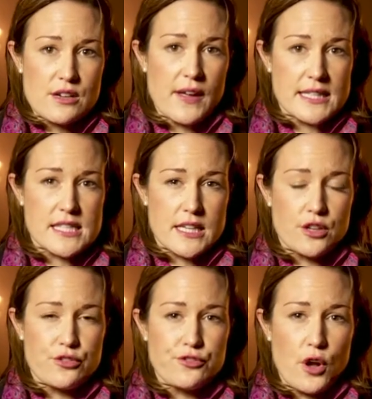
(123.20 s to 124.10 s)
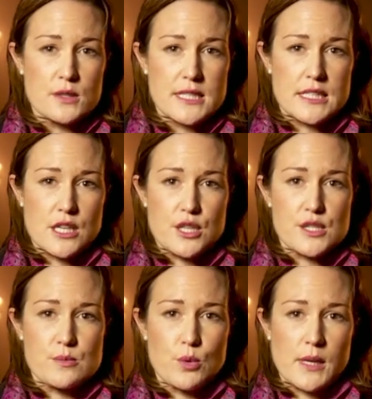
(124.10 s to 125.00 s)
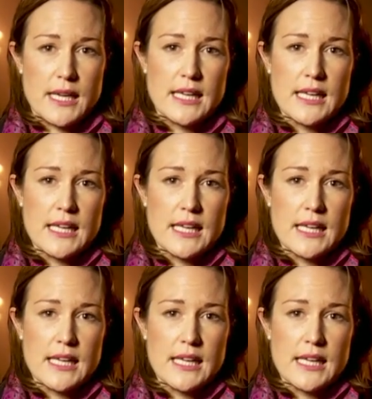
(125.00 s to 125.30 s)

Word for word: the events that unfolded this morning.